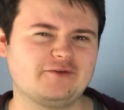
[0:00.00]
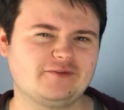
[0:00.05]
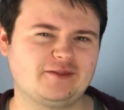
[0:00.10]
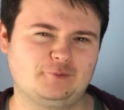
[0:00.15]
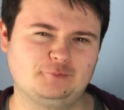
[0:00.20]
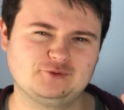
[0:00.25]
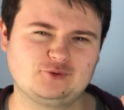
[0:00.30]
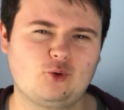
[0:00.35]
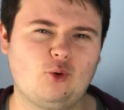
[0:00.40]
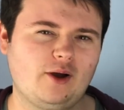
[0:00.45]
think
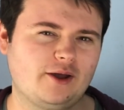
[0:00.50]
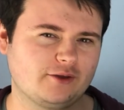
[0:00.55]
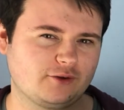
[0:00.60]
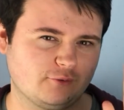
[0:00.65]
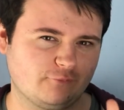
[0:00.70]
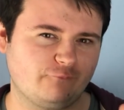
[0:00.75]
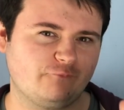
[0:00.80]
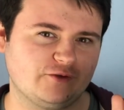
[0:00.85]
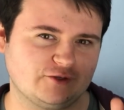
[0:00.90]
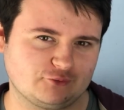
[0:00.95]
that was quite a
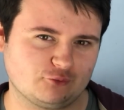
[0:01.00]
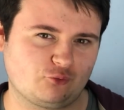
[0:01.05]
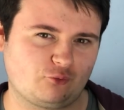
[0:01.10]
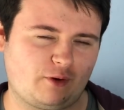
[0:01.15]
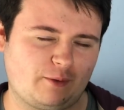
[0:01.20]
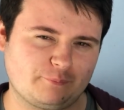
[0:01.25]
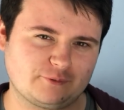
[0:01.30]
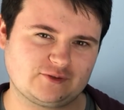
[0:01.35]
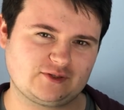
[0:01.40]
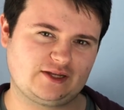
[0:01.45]
good visual
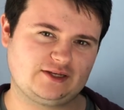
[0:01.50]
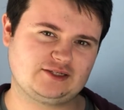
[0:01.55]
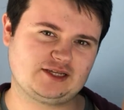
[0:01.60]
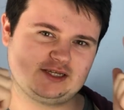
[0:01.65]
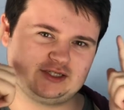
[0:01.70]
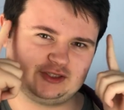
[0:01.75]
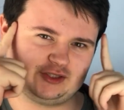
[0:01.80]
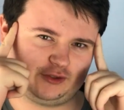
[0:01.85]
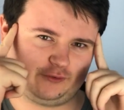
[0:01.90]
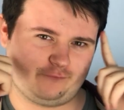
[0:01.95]

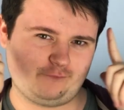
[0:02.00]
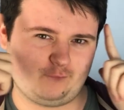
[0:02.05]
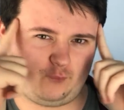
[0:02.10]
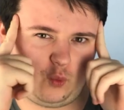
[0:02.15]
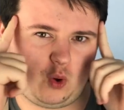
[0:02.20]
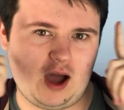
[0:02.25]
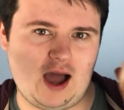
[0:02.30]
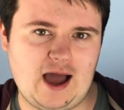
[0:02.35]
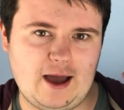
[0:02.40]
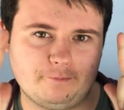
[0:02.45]
representation of
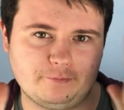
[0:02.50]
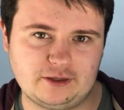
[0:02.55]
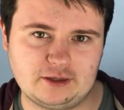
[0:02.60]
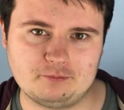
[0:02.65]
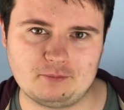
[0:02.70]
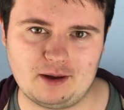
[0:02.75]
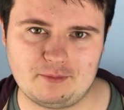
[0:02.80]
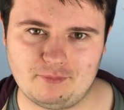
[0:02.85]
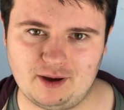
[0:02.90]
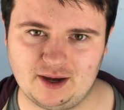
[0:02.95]
what happened in my